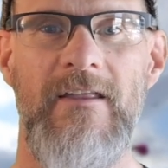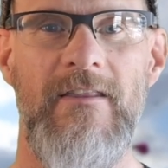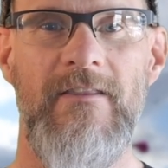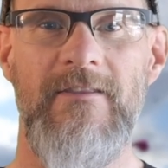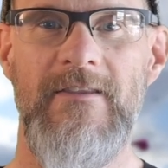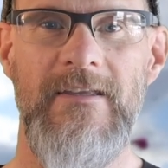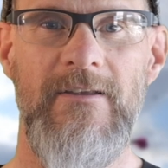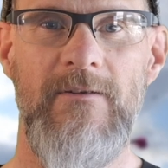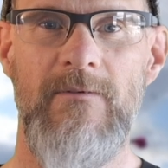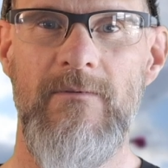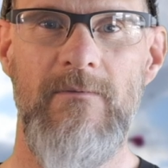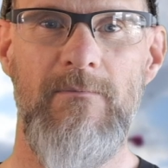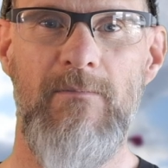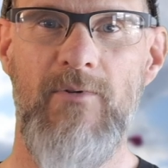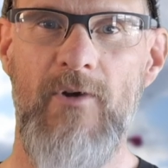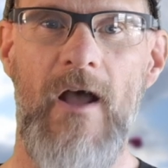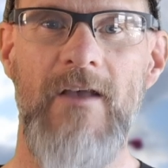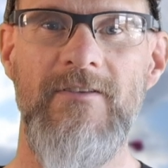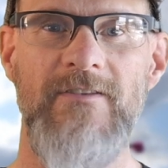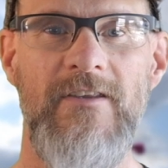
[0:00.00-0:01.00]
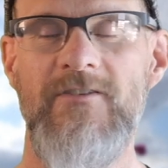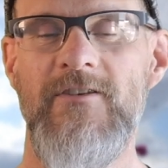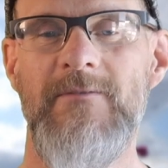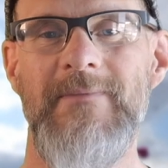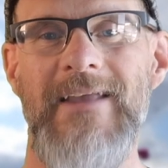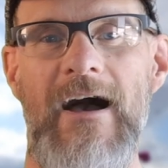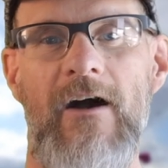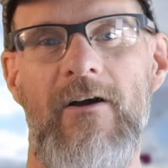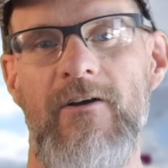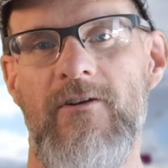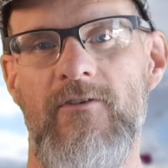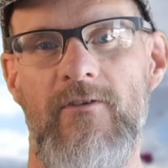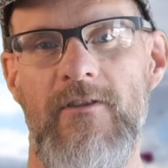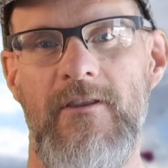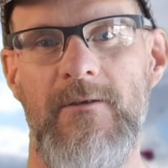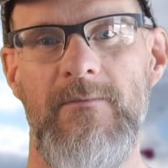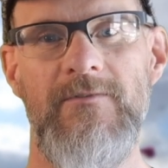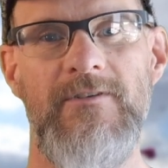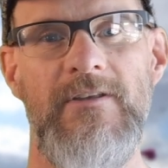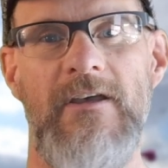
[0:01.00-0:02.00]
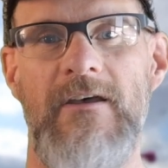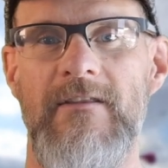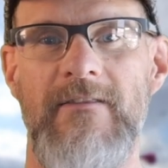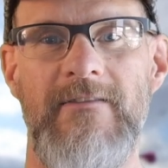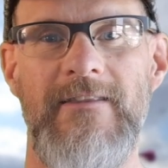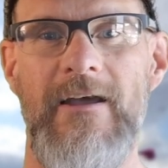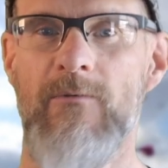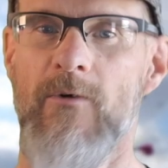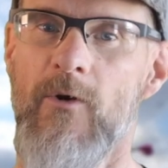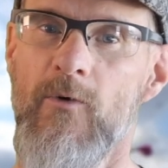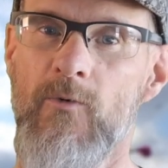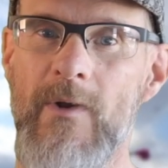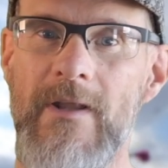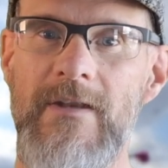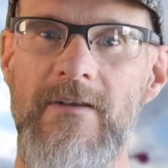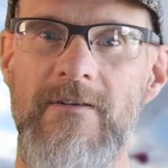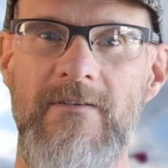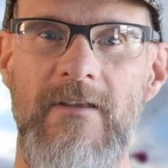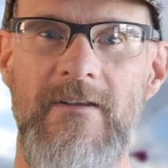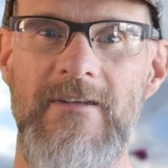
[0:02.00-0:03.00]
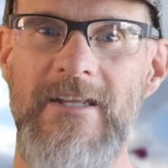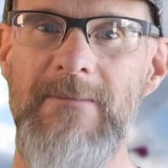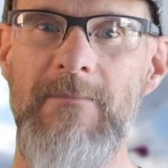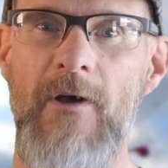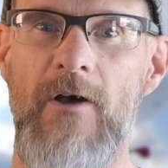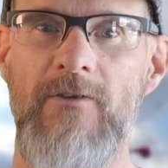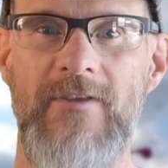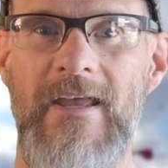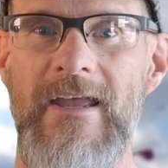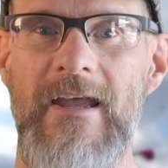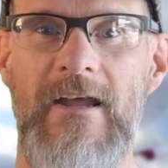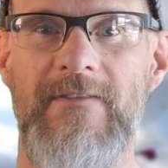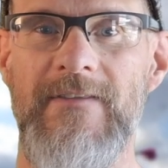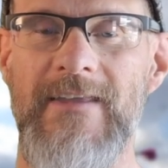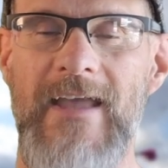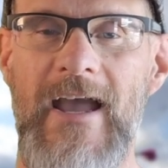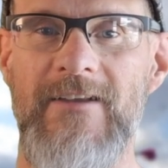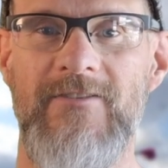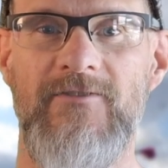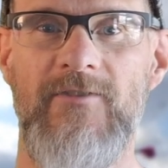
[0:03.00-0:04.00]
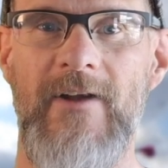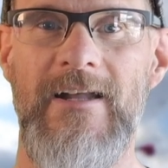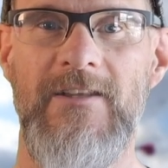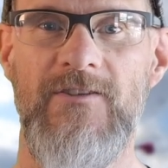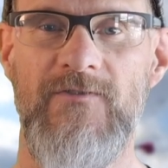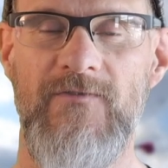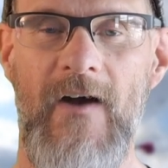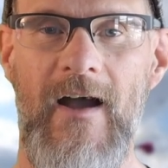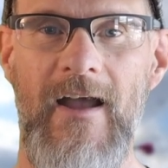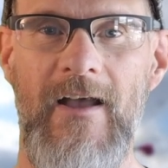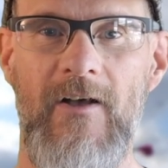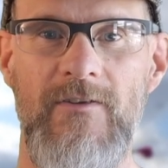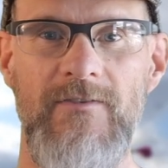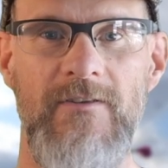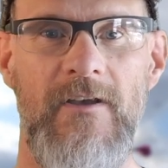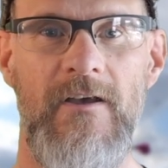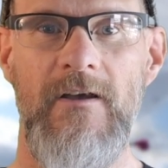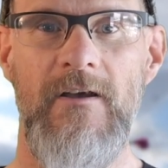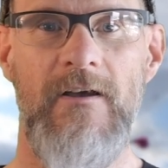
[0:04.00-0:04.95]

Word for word: the processing algorithms that were written to demosaic the X-Trans files